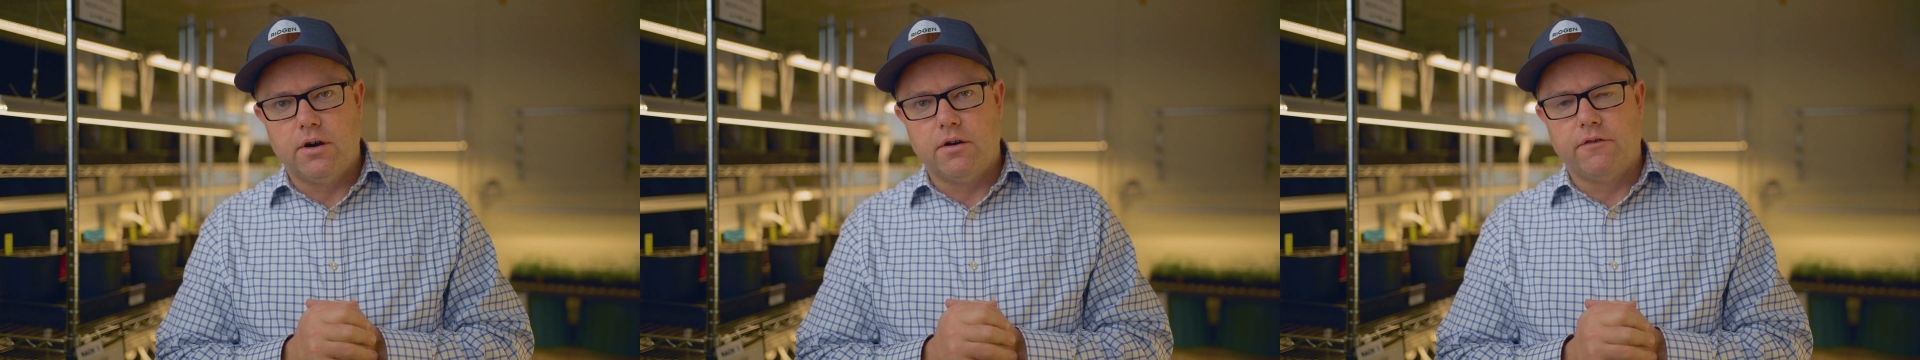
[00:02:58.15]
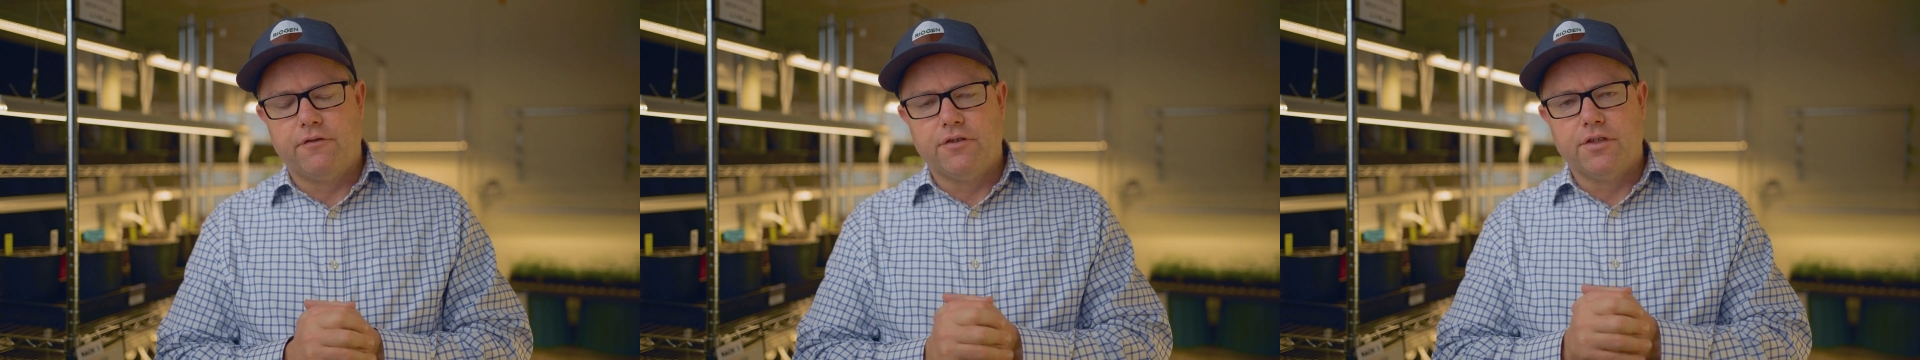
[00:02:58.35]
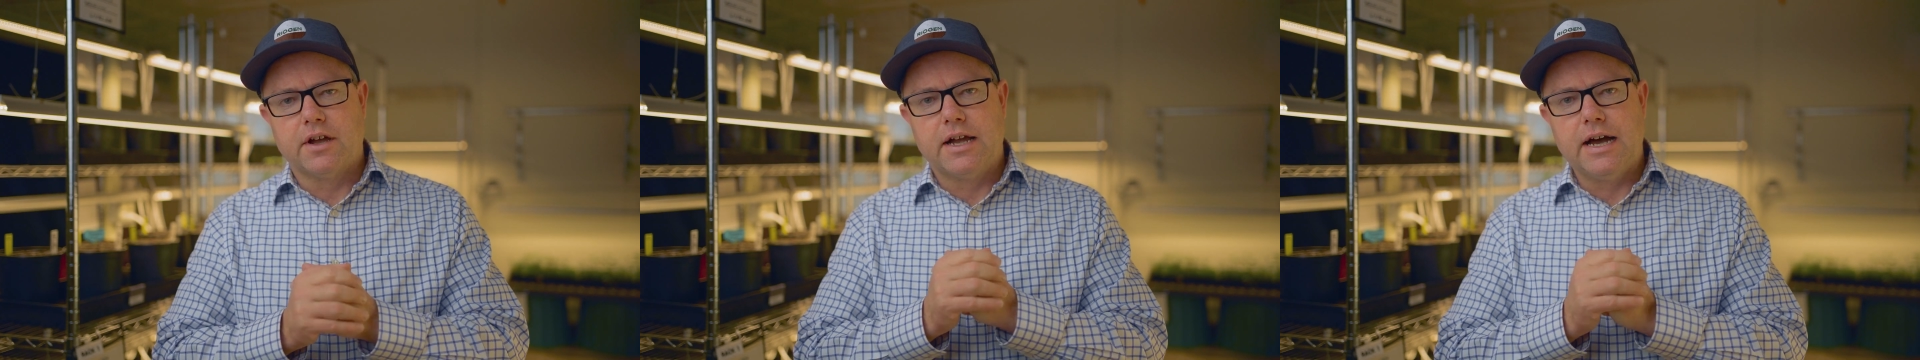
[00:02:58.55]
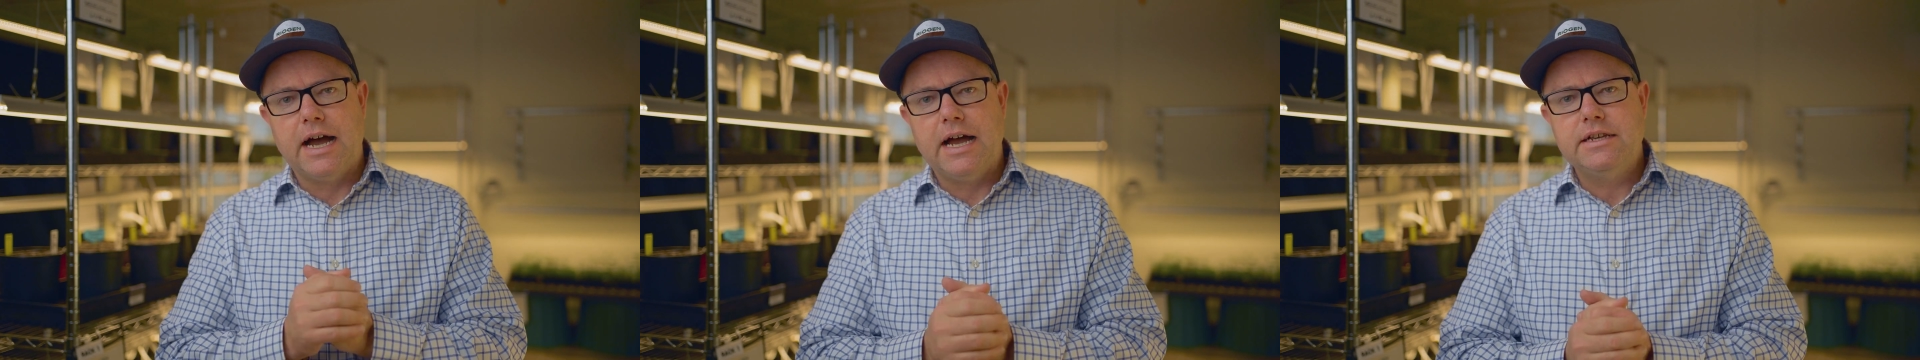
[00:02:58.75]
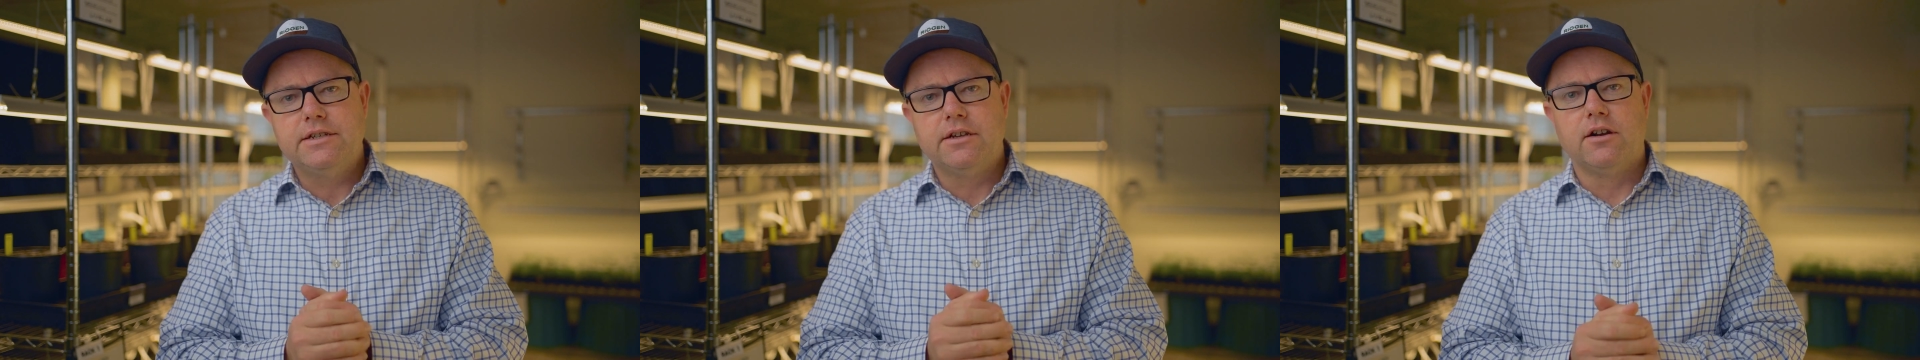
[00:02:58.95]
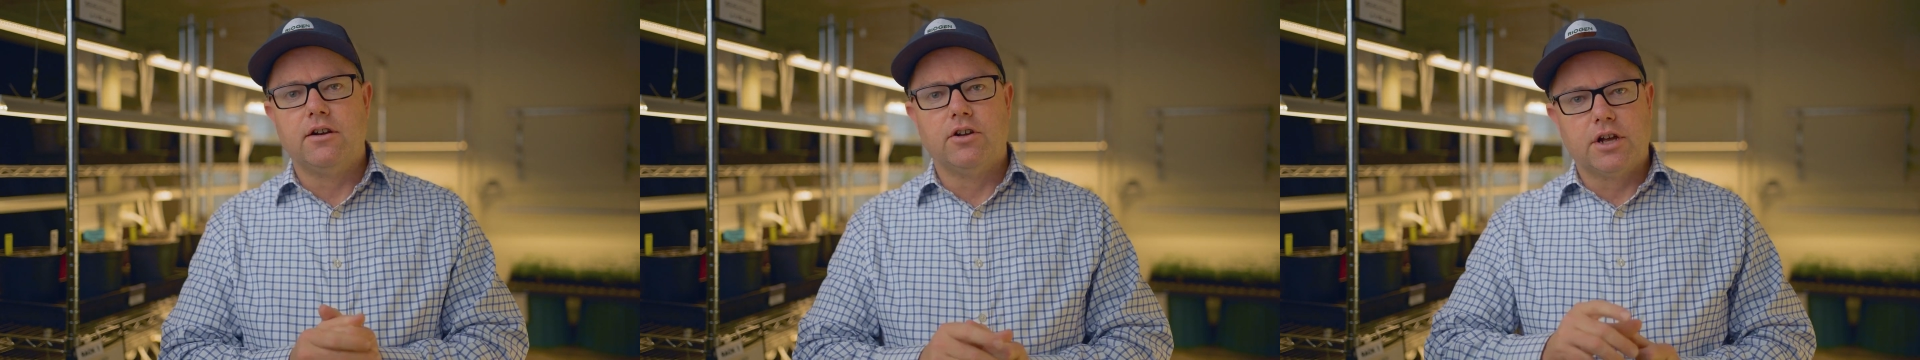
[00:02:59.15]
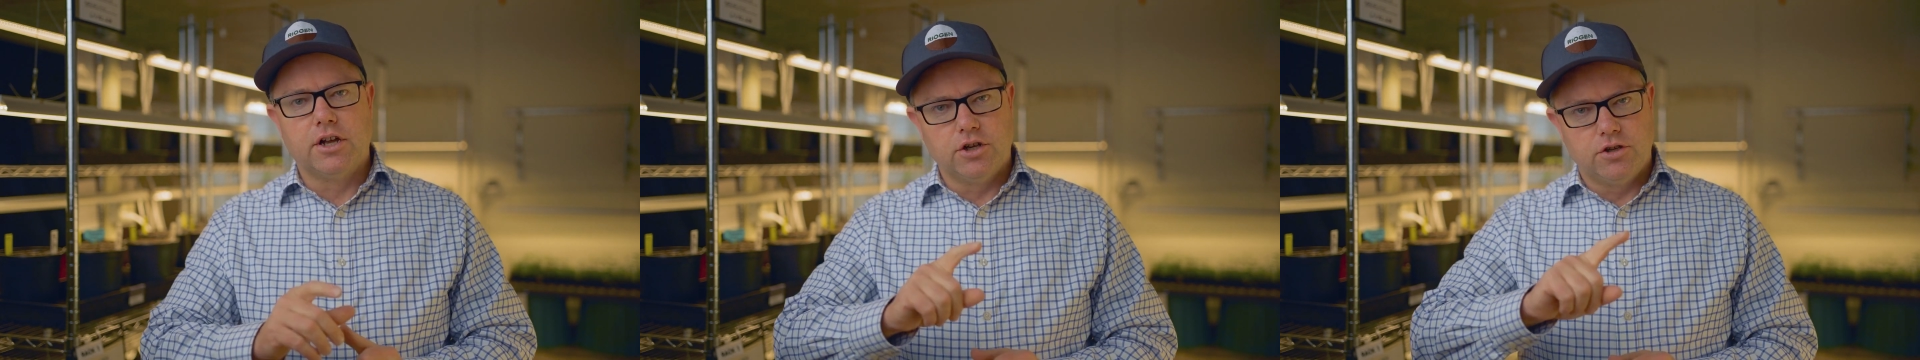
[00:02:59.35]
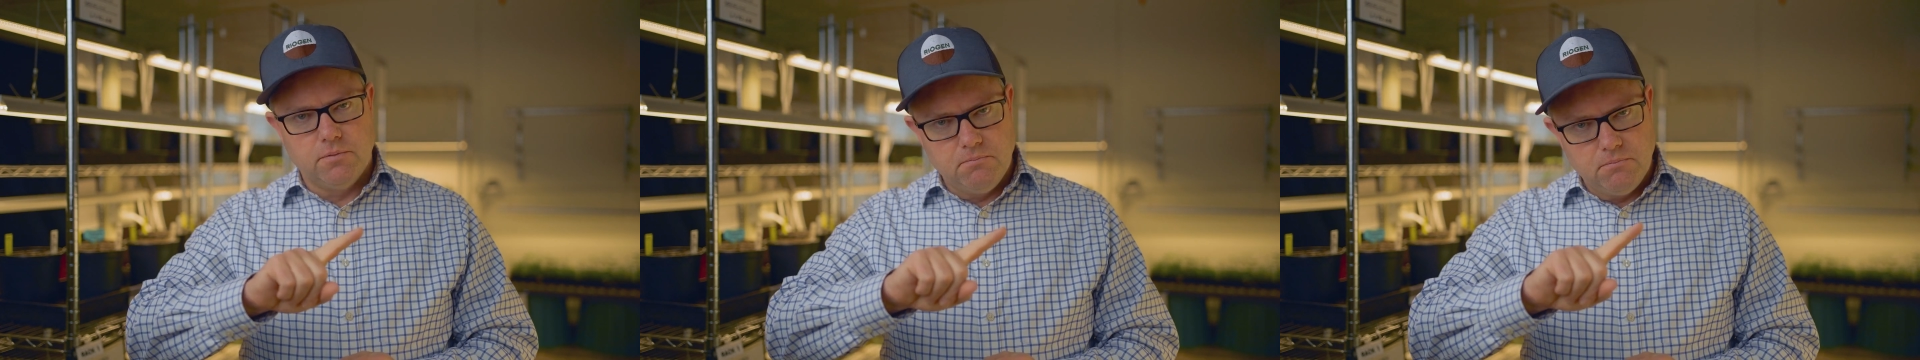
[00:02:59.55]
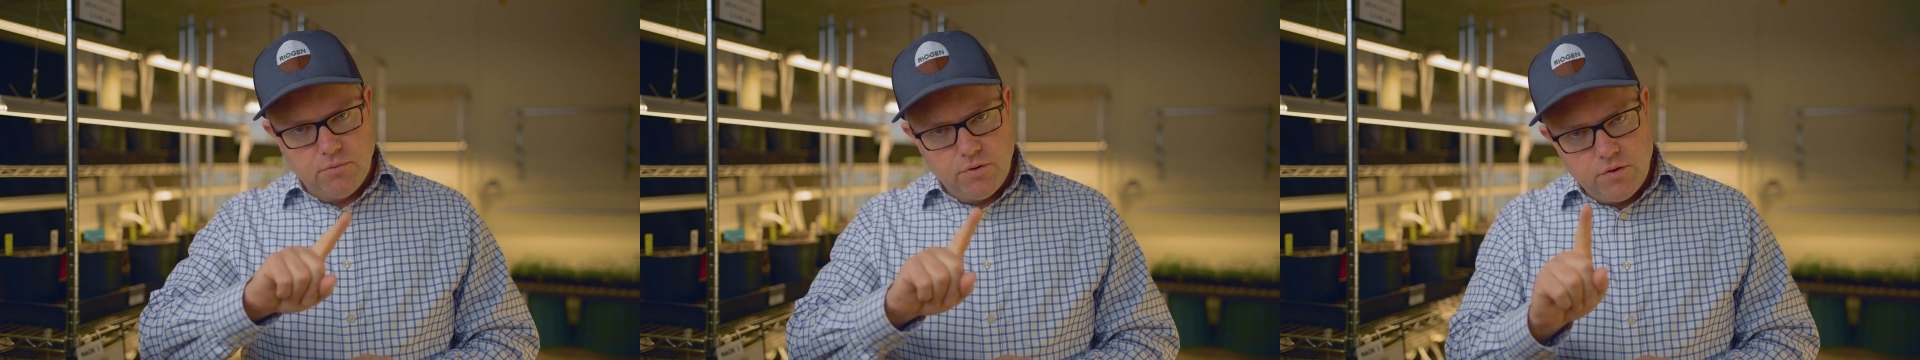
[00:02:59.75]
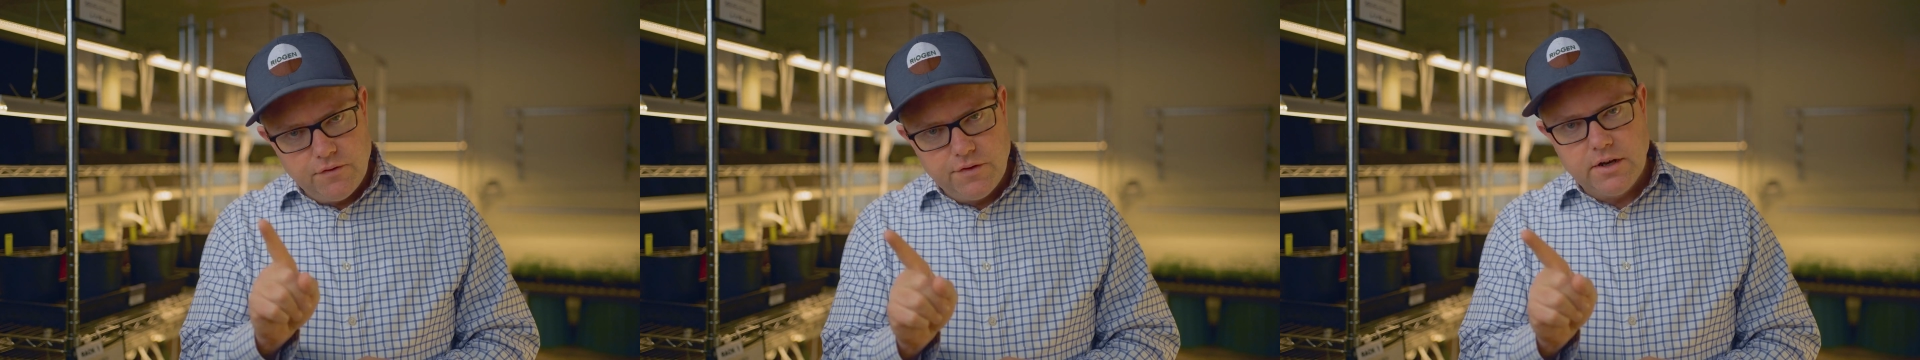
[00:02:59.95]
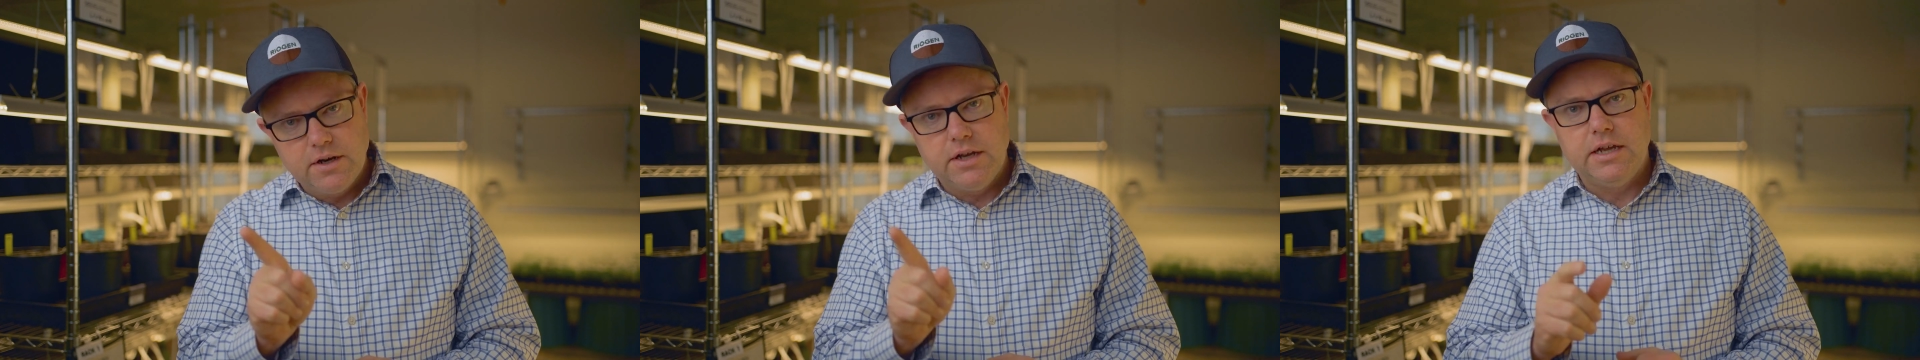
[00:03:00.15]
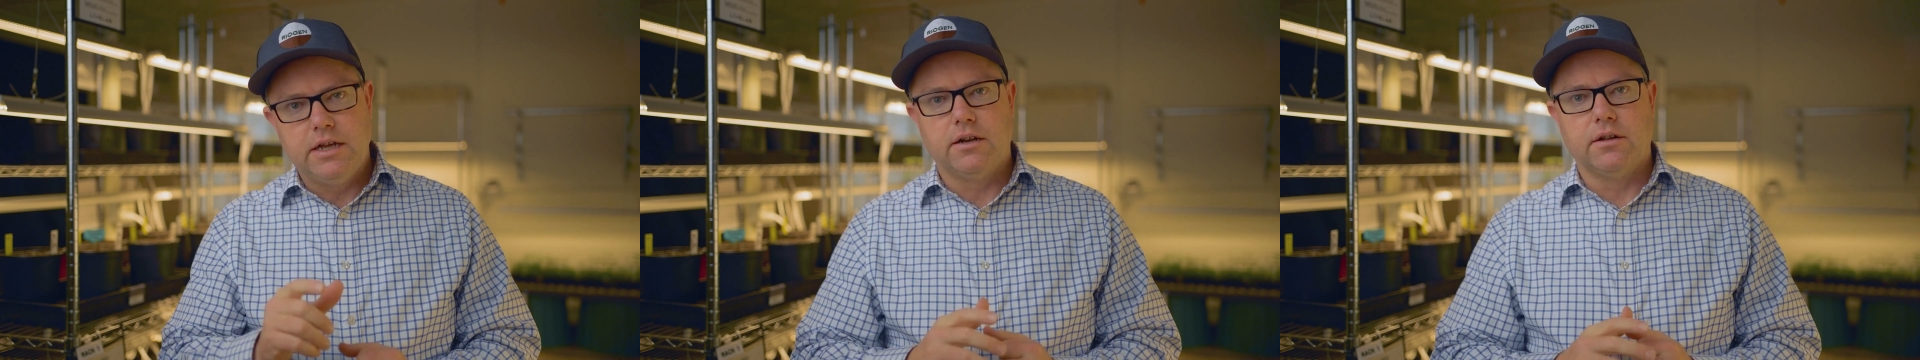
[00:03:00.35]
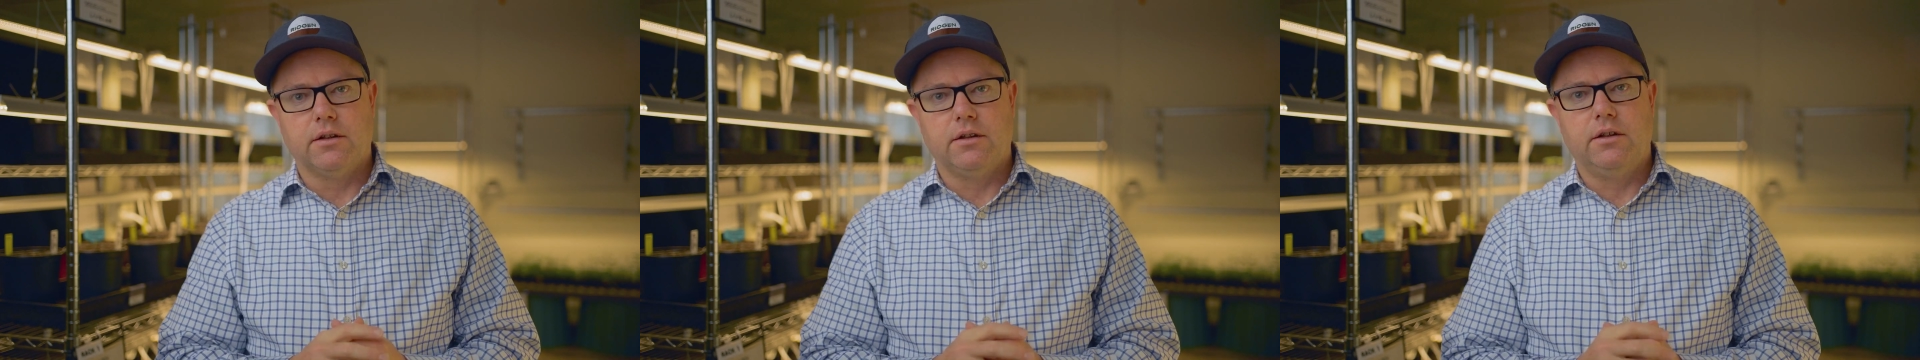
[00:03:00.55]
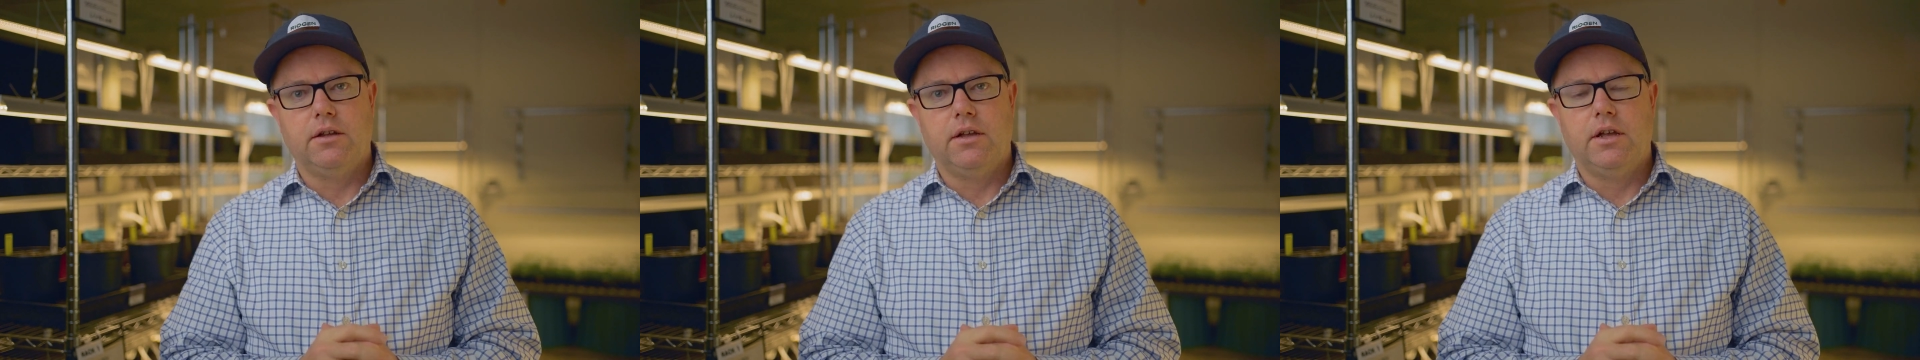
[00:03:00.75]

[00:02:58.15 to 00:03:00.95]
are for the guys that are looking to move the needle